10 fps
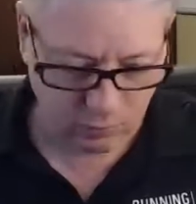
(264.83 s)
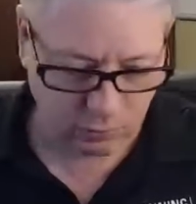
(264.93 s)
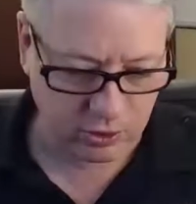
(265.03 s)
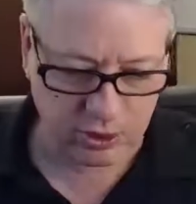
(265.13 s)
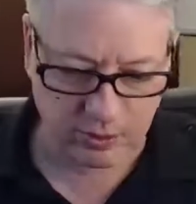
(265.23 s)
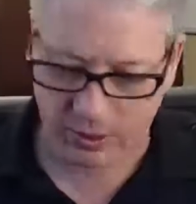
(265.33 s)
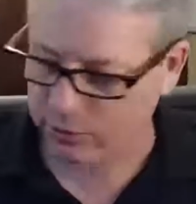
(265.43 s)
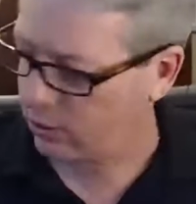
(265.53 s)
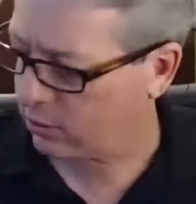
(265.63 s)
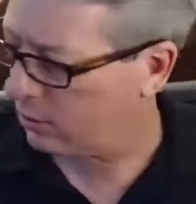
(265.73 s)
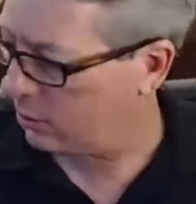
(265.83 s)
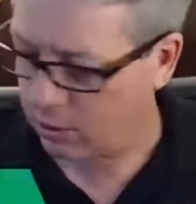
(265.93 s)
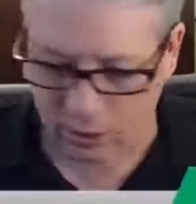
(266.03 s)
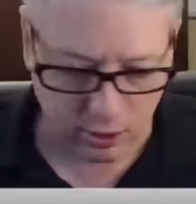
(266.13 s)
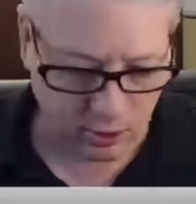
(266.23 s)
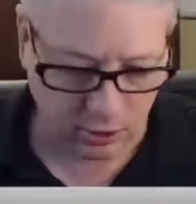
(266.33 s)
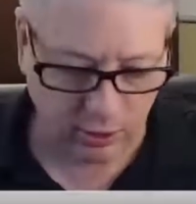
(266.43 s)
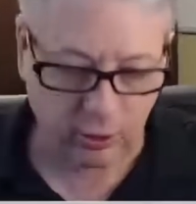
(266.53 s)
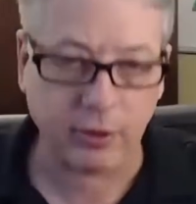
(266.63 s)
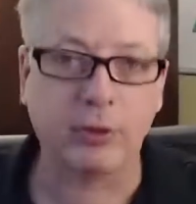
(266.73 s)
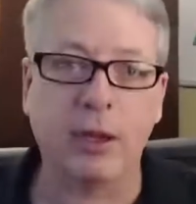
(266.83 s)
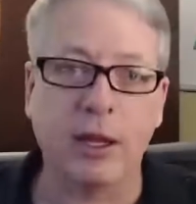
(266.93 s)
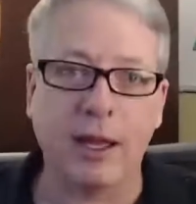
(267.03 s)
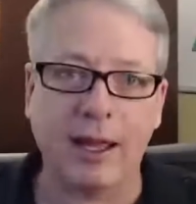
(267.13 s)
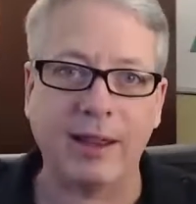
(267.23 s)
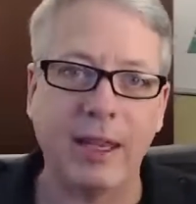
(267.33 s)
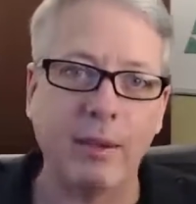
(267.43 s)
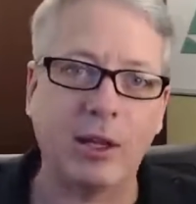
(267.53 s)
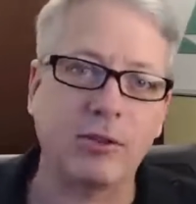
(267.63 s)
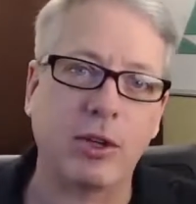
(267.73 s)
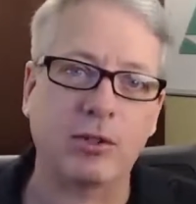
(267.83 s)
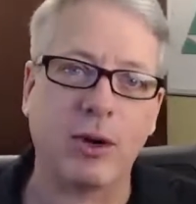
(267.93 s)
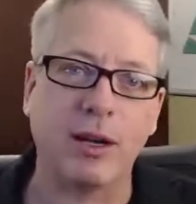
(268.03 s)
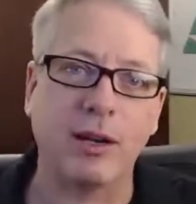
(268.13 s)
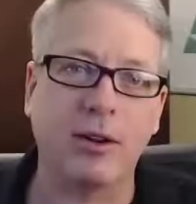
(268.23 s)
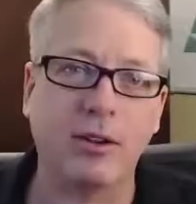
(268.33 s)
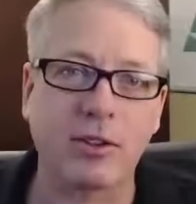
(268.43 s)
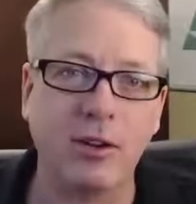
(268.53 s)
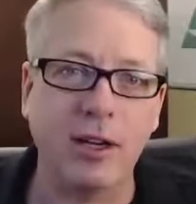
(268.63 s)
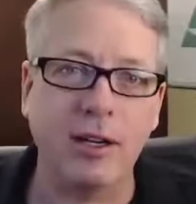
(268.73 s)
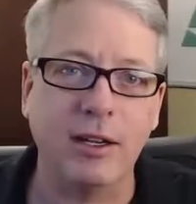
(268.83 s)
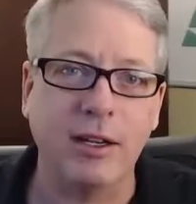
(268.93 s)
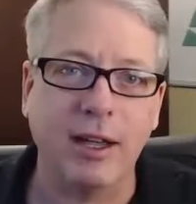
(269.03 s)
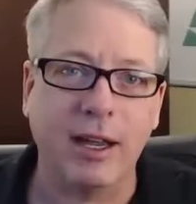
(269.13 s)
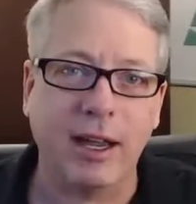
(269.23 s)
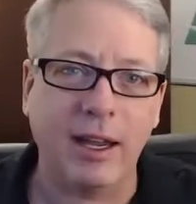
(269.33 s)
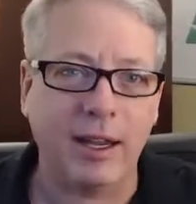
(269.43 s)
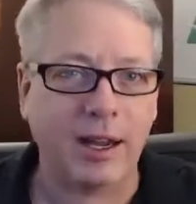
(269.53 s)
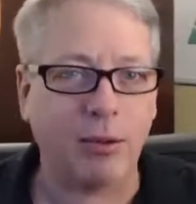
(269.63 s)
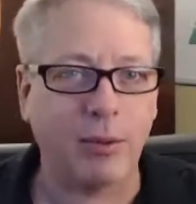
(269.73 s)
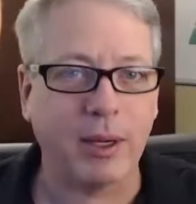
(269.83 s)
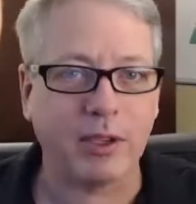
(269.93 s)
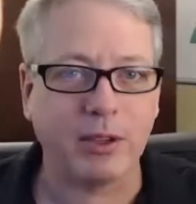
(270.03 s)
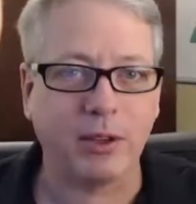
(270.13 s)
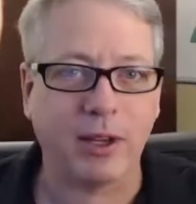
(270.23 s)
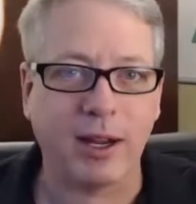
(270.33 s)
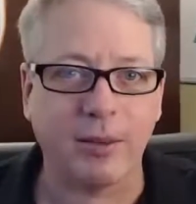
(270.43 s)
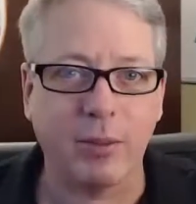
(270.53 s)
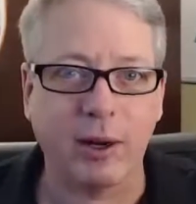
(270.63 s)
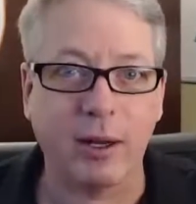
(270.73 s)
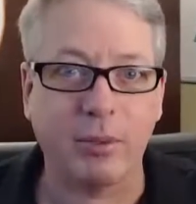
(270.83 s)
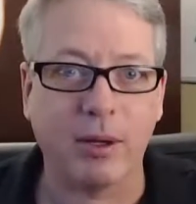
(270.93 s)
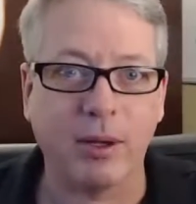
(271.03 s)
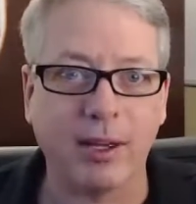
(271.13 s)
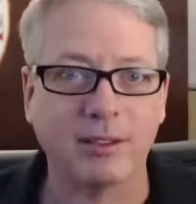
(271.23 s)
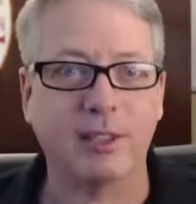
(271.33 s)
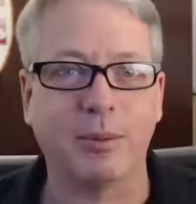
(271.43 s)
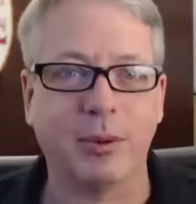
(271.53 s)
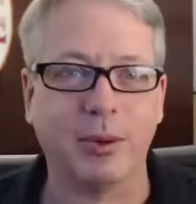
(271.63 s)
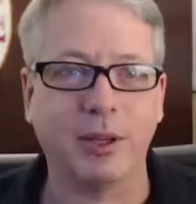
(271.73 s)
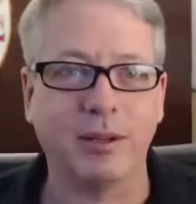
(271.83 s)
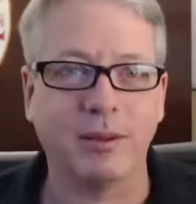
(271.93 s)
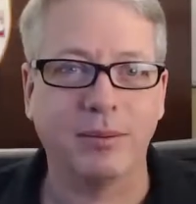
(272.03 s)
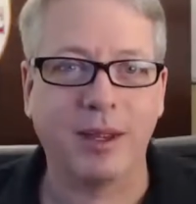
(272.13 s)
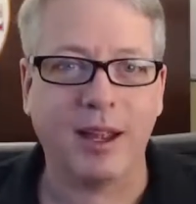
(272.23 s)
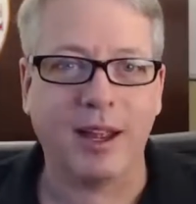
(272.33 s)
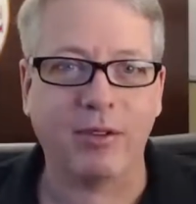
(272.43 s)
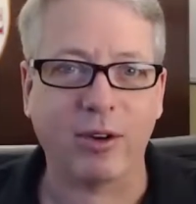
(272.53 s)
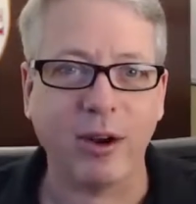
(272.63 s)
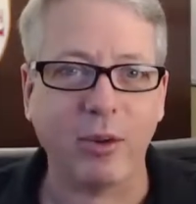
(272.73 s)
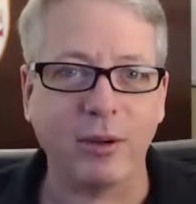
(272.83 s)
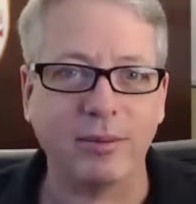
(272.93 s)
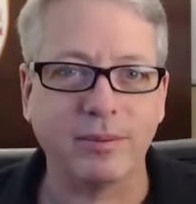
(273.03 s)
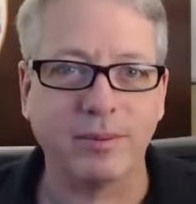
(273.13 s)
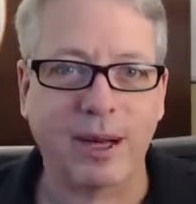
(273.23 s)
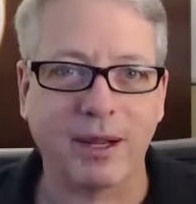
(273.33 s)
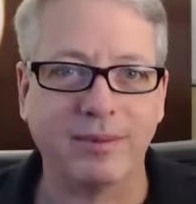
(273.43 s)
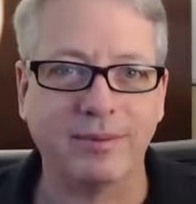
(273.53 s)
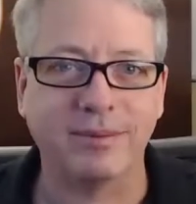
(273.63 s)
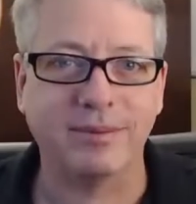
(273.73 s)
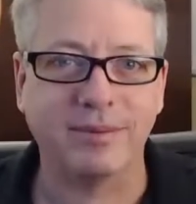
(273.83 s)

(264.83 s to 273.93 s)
Where's the email address? Oh, there it is. At the email address right here on the screen, and I will make sure that I put it up on the next tip of the week. Have a great one. Bye.